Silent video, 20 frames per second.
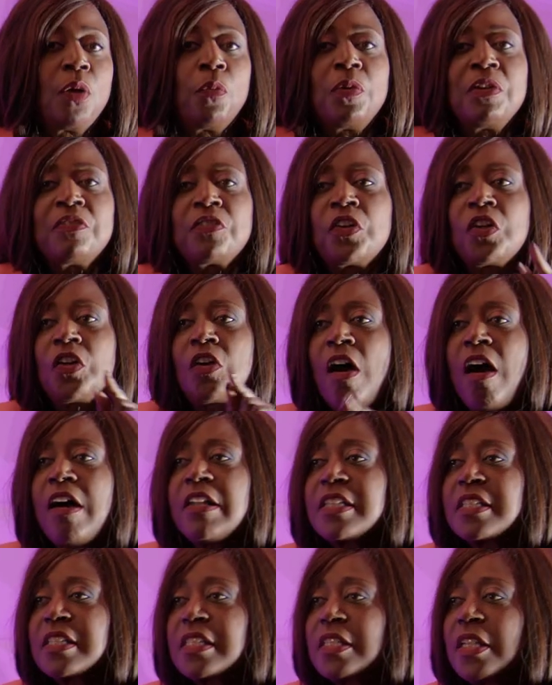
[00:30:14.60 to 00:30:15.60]
We've
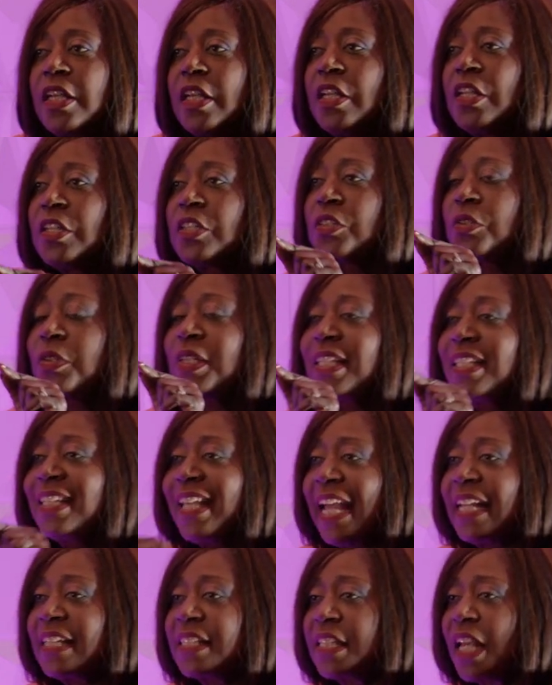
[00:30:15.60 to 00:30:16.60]
got to
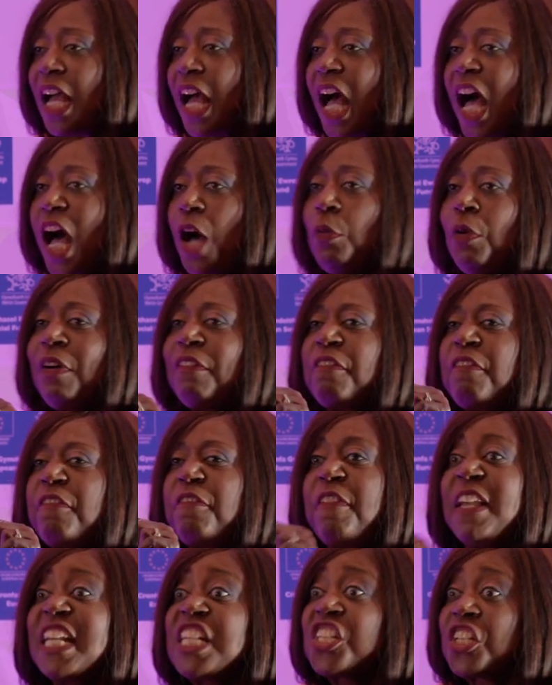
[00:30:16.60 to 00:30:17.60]
get our
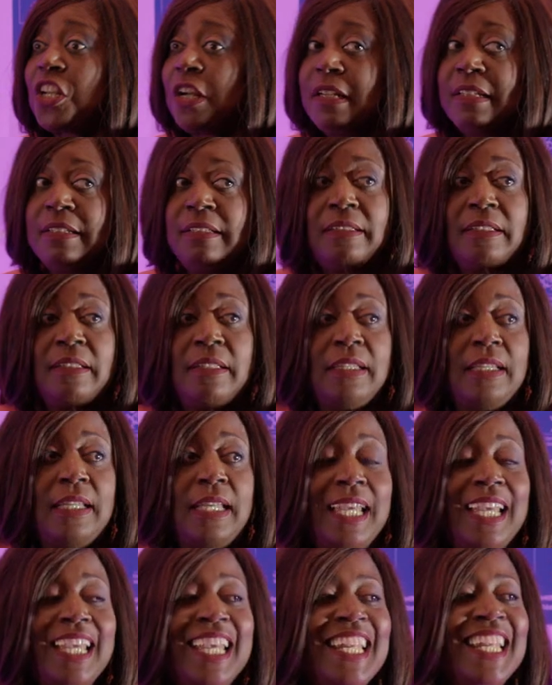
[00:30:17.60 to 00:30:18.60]
vision
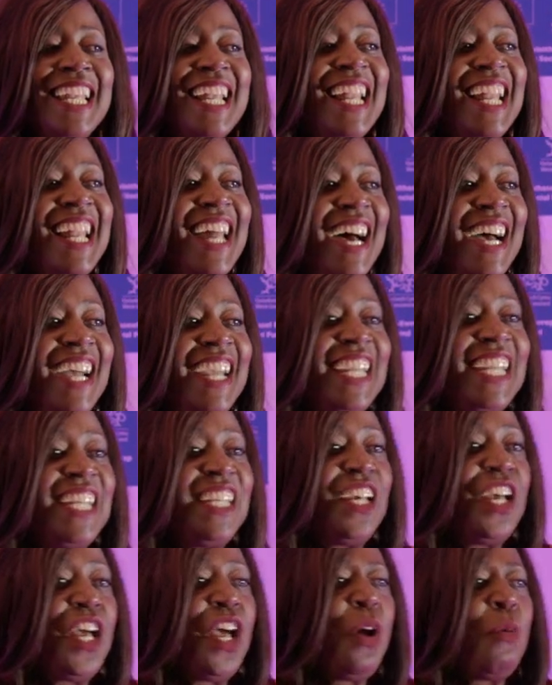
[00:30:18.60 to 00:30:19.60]
in
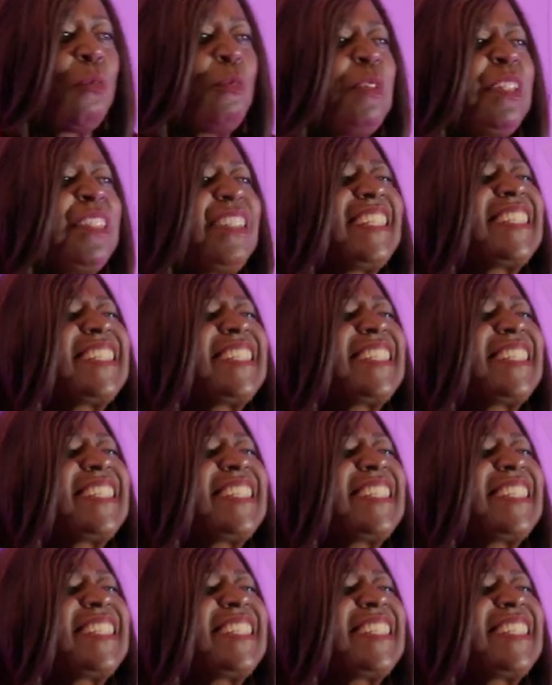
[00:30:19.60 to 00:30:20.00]
line with